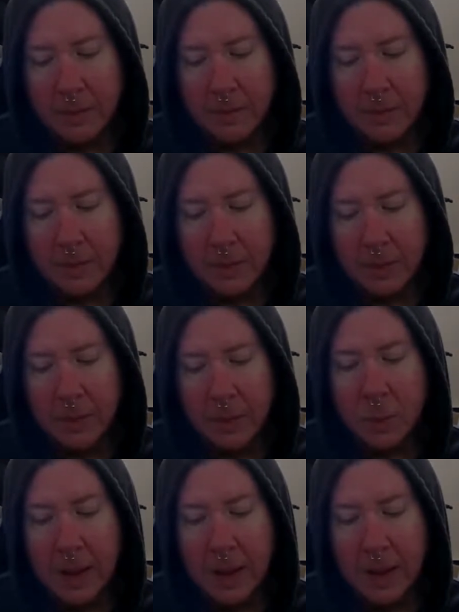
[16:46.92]
the
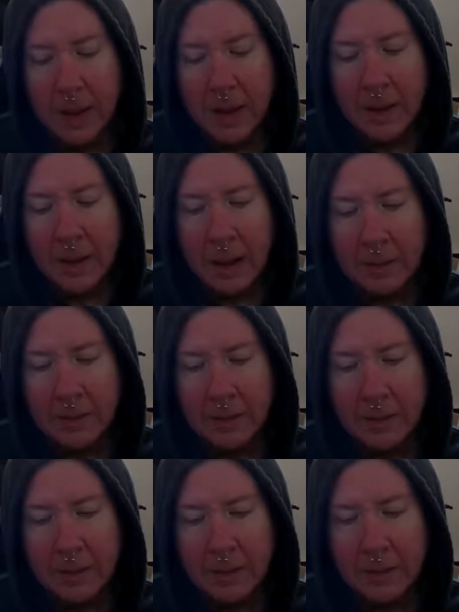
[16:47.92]
way LSD
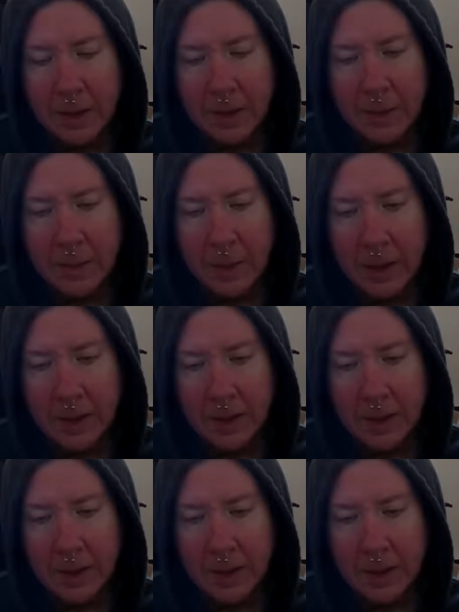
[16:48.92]
affects pain.